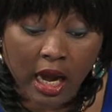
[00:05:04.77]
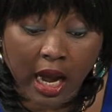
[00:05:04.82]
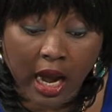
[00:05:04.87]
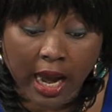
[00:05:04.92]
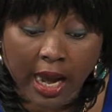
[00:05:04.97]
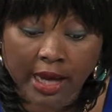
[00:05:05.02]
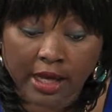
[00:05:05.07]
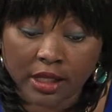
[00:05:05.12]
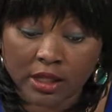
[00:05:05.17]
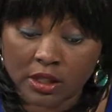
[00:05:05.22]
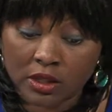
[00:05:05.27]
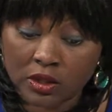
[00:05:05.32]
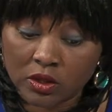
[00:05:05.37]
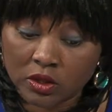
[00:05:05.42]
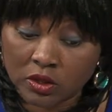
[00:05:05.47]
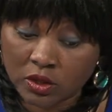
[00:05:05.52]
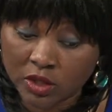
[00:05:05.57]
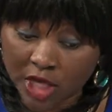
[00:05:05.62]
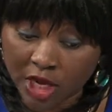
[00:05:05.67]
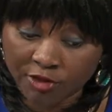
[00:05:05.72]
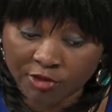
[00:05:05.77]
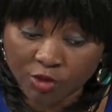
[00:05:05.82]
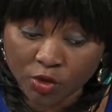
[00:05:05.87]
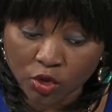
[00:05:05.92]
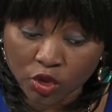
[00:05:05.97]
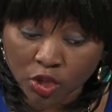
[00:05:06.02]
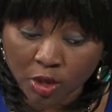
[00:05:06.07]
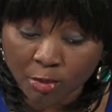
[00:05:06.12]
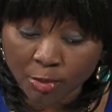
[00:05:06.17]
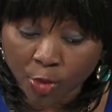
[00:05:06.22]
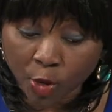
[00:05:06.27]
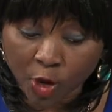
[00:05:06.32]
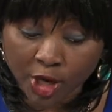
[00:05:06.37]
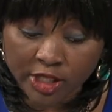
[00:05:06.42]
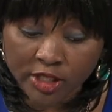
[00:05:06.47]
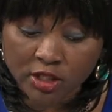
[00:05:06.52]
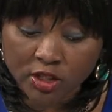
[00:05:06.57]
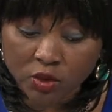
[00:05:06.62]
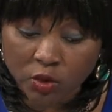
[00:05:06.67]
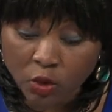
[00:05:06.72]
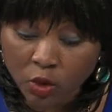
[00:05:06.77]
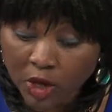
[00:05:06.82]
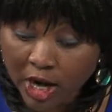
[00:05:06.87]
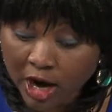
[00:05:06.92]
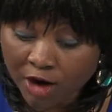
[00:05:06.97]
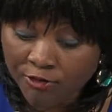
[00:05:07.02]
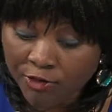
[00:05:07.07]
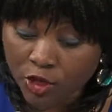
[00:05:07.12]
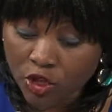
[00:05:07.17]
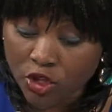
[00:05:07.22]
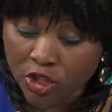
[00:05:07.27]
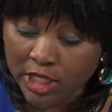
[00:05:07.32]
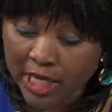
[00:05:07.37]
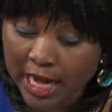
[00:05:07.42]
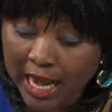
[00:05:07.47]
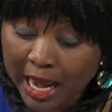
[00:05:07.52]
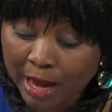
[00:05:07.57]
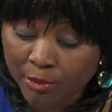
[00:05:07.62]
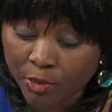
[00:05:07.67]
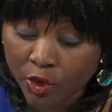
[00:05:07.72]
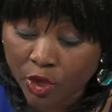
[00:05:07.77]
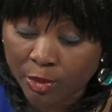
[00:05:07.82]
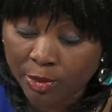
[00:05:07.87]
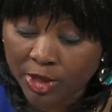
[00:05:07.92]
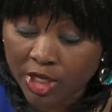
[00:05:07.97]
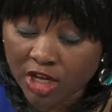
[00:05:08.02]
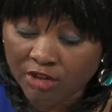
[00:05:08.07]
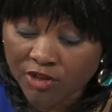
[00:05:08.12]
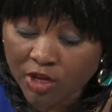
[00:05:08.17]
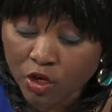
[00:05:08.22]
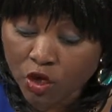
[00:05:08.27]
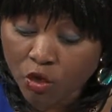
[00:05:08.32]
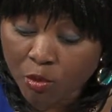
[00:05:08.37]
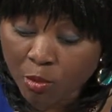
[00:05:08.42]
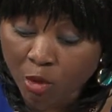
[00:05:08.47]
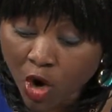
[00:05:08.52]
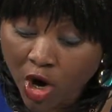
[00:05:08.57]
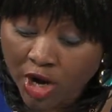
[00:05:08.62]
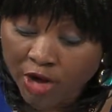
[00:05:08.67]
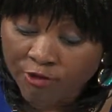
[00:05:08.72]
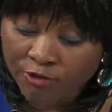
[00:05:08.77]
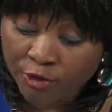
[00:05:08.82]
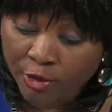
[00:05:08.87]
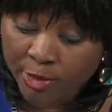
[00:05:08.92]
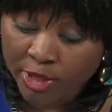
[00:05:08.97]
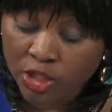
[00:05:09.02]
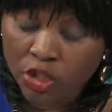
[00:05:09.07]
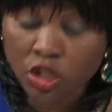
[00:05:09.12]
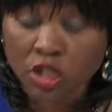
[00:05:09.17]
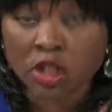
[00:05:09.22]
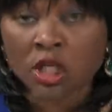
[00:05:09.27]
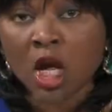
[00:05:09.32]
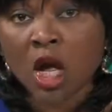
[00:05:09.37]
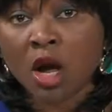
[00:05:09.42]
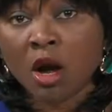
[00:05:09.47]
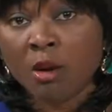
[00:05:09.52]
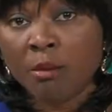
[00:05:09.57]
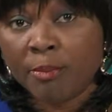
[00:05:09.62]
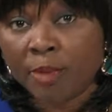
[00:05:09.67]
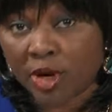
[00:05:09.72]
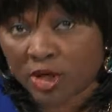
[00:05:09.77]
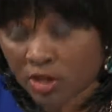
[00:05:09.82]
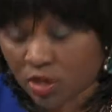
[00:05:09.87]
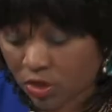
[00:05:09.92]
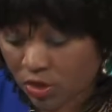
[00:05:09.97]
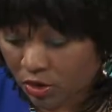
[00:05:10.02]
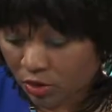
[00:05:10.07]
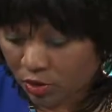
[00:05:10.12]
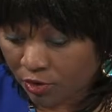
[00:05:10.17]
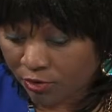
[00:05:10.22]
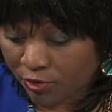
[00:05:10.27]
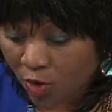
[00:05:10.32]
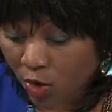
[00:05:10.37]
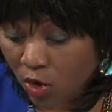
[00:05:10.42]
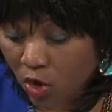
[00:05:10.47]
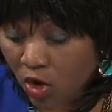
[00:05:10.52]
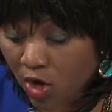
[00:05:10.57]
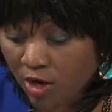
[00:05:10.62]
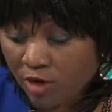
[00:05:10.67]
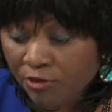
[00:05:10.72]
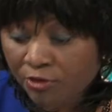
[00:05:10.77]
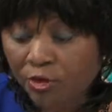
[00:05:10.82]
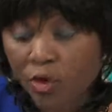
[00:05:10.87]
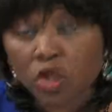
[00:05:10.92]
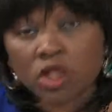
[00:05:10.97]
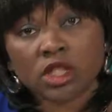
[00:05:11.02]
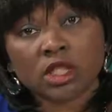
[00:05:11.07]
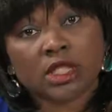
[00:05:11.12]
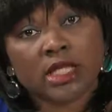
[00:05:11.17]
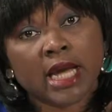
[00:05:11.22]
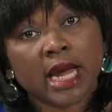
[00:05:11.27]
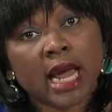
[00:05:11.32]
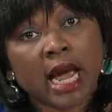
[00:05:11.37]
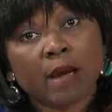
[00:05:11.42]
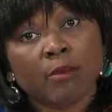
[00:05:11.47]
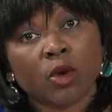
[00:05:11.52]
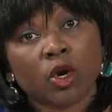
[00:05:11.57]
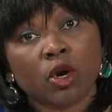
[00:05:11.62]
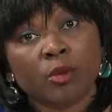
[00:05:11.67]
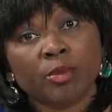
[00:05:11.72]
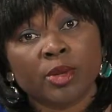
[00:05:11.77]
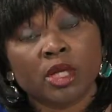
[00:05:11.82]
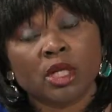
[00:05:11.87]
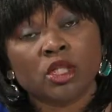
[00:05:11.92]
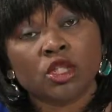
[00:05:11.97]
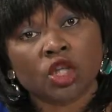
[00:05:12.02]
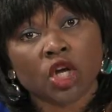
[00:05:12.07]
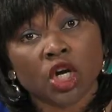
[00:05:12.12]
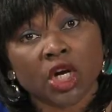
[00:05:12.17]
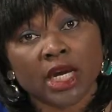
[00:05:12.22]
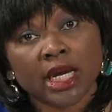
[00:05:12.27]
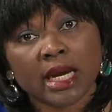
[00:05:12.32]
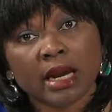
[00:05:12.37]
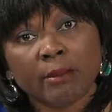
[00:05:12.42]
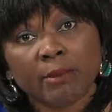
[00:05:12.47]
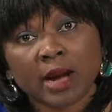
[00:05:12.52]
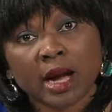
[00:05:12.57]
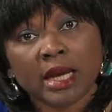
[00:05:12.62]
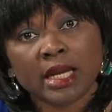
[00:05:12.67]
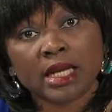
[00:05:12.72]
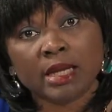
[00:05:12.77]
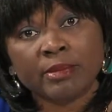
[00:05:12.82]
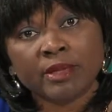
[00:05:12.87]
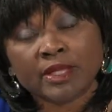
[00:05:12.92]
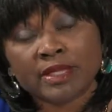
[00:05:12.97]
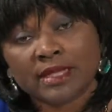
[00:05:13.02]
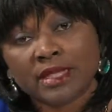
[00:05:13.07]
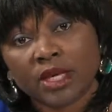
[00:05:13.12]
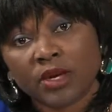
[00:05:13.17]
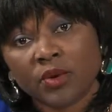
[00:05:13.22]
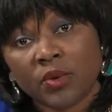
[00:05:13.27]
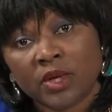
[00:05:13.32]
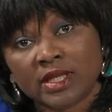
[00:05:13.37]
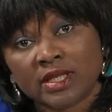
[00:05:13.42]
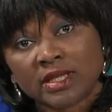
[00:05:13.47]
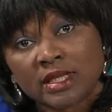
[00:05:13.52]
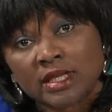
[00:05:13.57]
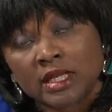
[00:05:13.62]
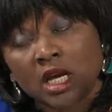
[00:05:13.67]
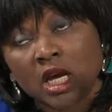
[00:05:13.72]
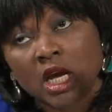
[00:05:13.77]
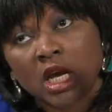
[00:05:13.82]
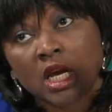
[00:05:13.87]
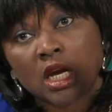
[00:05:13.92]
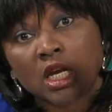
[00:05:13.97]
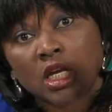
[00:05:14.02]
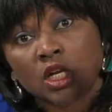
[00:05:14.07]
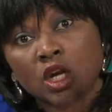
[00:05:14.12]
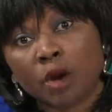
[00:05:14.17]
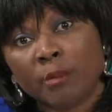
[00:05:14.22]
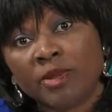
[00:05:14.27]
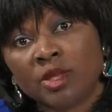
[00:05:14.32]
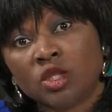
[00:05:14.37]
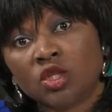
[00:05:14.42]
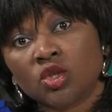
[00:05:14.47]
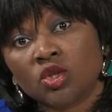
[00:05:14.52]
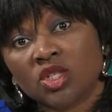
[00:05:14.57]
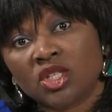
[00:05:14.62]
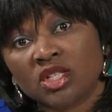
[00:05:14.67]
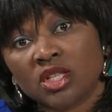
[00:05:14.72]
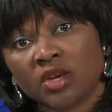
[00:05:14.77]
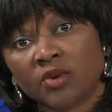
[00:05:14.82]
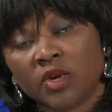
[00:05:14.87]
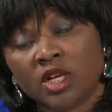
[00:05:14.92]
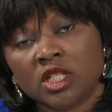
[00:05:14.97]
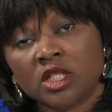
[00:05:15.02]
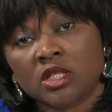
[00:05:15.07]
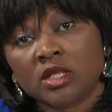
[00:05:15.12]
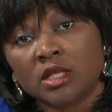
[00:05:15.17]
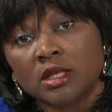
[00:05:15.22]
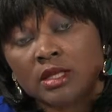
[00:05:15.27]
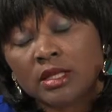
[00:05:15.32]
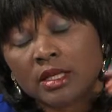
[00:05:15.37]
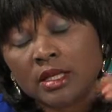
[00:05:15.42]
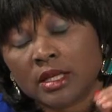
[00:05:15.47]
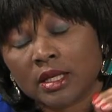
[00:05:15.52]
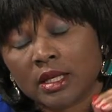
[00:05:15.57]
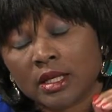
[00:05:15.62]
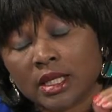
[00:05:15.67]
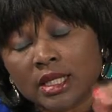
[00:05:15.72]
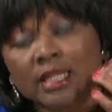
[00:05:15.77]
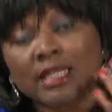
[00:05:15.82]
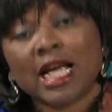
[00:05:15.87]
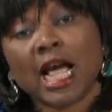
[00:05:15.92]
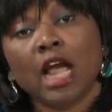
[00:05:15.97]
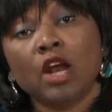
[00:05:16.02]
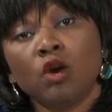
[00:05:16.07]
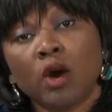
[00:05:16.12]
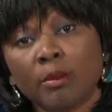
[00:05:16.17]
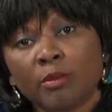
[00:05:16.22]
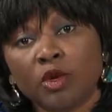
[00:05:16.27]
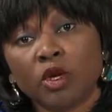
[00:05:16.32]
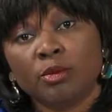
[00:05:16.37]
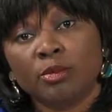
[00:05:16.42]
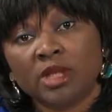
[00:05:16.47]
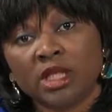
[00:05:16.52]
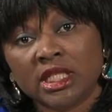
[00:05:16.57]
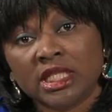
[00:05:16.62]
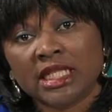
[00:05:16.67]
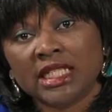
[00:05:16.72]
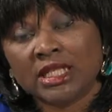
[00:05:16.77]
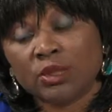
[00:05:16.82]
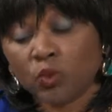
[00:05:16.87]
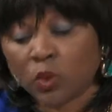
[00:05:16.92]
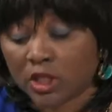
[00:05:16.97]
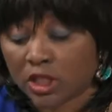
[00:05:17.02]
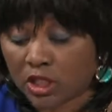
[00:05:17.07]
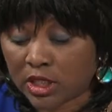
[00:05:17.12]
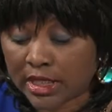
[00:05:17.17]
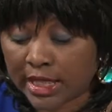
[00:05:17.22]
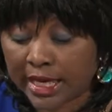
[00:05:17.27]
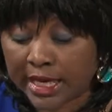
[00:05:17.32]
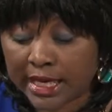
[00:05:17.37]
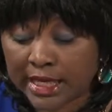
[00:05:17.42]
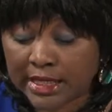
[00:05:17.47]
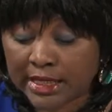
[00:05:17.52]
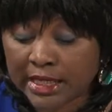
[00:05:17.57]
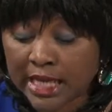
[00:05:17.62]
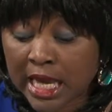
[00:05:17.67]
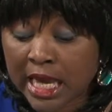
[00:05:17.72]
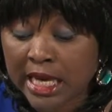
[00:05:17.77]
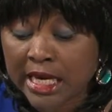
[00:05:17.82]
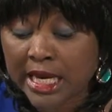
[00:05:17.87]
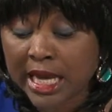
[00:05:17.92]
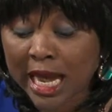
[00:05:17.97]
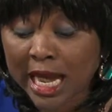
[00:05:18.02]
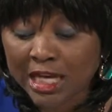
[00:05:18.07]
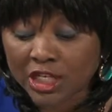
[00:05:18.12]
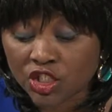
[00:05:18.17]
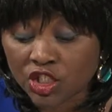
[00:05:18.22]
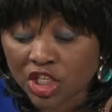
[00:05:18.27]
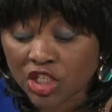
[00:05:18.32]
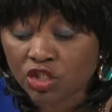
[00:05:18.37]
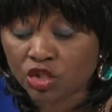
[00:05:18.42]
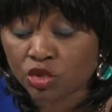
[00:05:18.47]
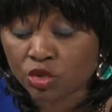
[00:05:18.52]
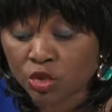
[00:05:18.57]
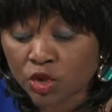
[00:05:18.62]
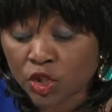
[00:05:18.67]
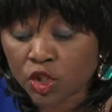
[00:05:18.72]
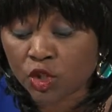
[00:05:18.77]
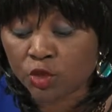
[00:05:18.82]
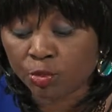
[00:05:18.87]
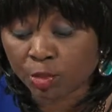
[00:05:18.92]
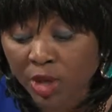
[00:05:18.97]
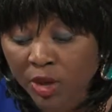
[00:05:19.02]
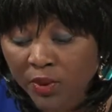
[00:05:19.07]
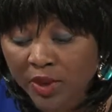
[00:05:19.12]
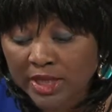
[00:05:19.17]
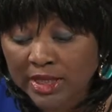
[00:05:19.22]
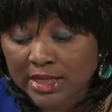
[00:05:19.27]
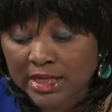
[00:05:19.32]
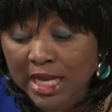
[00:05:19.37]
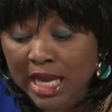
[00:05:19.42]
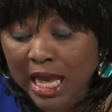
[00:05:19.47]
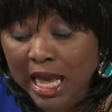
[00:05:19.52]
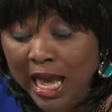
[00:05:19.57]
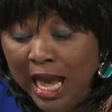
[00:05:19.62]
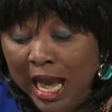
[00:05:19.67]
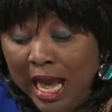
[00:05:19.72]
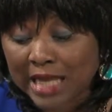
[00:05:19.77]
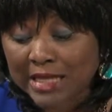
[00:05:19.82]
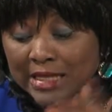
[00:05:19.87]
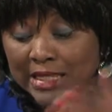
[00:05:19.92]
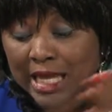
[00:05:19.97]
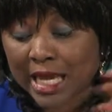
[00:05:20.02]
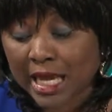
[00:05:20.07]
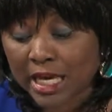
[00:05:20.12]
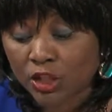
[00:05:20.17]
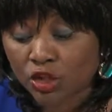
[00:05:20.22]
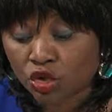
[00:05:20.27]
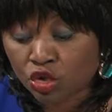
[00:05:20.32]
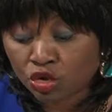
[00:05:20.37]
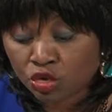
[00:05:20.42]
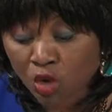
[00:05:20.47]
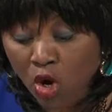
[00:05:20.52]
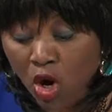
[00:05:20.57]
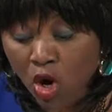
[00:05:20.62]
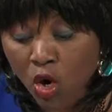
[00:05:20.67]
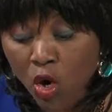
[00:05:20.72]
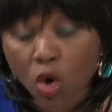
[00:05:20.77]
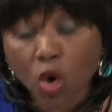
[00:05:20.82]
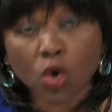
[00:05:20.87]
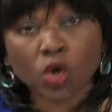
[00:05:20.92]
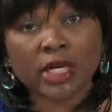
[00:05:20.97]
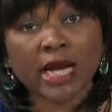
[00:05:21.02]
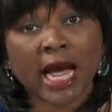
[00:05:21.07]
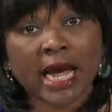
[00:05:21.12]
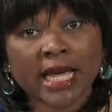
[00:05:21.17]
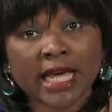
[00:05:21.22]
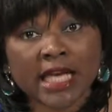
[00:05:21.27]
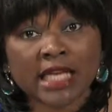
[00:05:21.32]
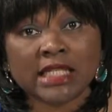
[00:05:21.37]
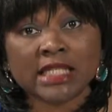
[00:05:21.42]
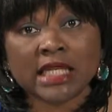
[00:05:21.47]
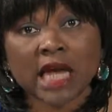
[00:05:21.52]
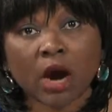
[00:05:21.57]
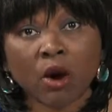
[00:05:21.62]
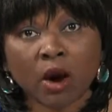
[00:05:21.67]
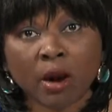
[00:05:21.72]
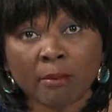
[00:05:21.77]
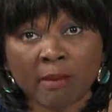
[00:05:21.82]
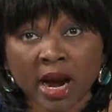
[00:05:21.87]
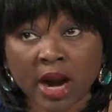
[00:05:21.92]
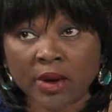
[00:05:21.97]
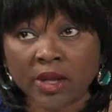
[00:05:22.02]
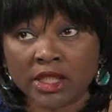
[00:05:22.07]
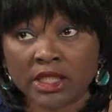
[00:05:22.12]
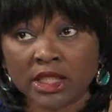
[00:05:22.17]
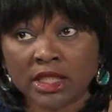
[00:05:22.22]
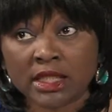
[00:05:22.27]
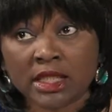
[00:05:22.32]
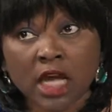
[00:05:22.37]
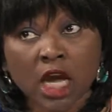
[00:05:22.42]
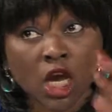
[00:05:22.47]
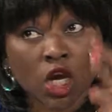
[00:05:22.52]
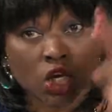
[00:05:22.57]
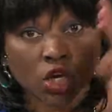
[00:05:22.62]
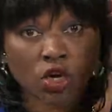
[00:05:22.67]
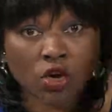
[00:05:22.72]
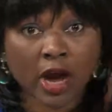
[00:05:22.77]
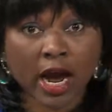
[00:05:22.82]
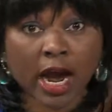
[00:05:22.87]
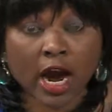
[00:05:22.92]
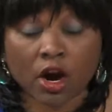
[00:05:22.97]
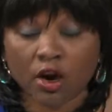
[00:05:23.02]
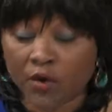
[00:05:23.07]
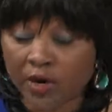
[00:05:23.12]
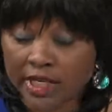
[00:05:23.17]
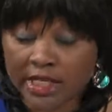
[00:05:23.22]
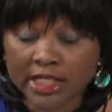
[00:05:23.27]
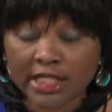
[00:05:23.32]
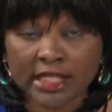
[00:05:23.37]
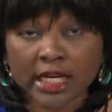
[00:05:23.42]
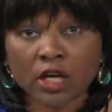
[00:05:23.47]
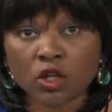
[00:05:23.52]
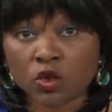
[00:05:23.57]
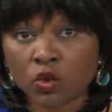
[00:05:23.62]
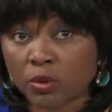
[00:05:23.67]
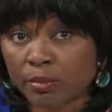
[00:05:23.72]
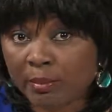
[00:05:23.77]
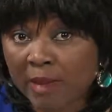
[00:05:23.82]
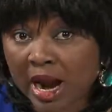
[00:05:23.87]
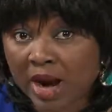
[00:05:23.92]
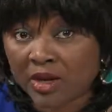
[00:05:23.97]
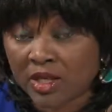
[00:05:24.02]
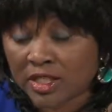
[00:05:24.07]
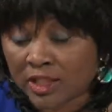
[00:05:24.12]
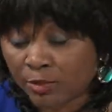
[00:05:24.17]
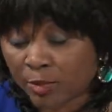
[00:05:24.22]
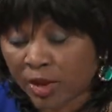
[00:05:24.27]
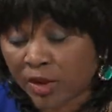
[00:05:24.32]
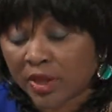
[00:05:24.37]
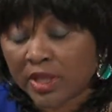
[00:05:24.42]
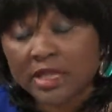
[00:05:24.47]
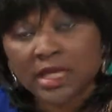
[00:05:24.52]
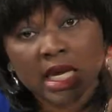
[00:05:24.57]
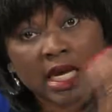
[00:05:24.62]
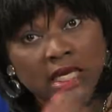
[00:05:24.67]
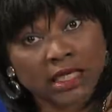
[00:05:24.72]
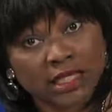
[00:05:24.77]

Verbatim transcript: I gave you some points to look out for today. I'm going to be giving you more information, but for your info today, I'm going to be talking about the series, the number two series. The, the title I'm going to be dealing with today is The Ancestral Spirits as a stronghold against our marriages. You know, I already dealt with marine spirit.